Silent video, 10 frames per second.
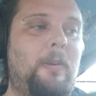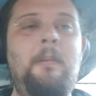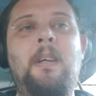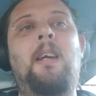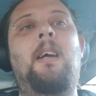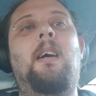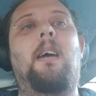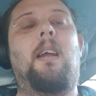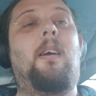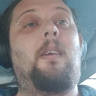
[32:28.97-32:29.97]
snobby,
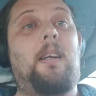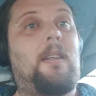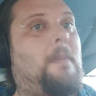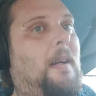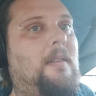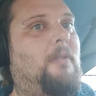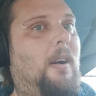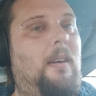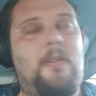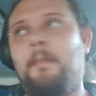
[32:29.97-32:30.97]
and I like expensive
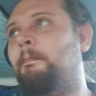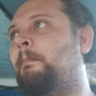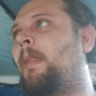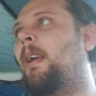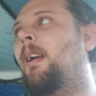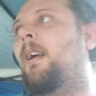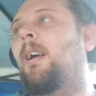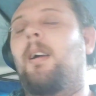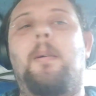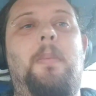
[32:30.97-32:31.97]
knives,
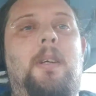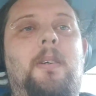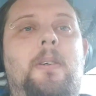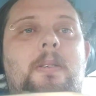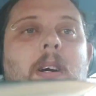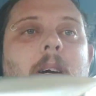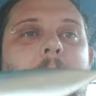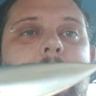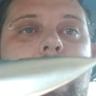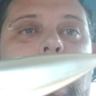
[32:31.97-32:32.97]
because
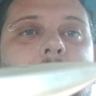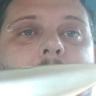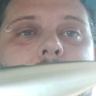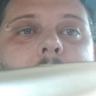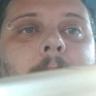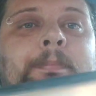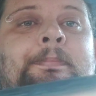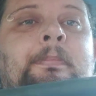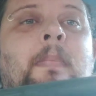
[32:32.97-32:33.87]
I'm a snobby asshole.